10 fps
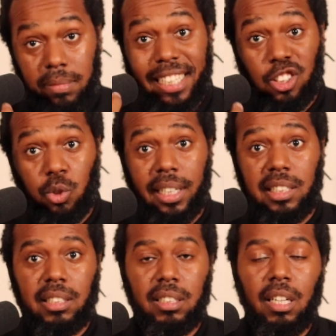That's
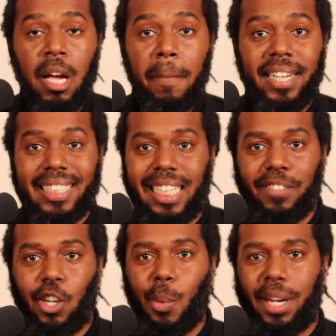stress. Because
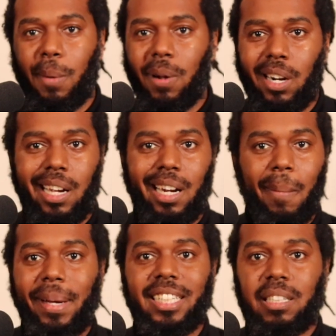even though we didn't put an
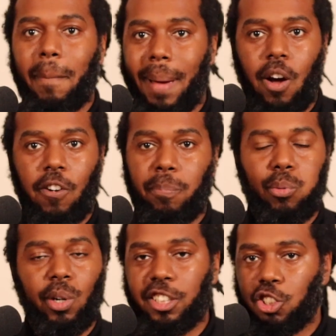immense amount of
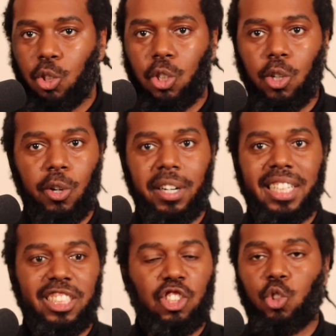pressure or
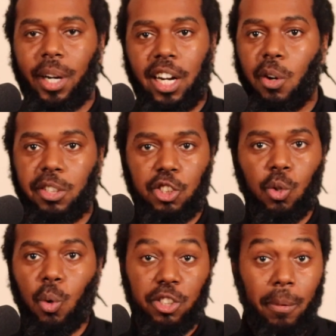any strain on
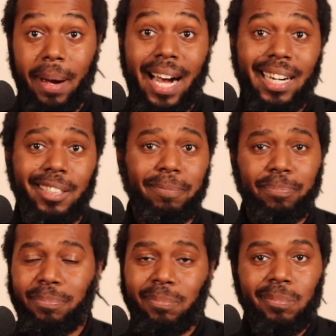you or your body,
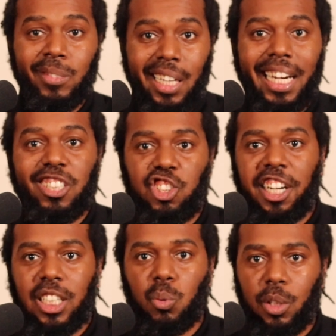it
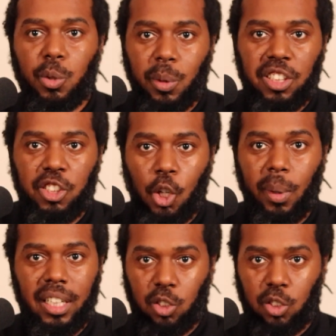changed what you were doing.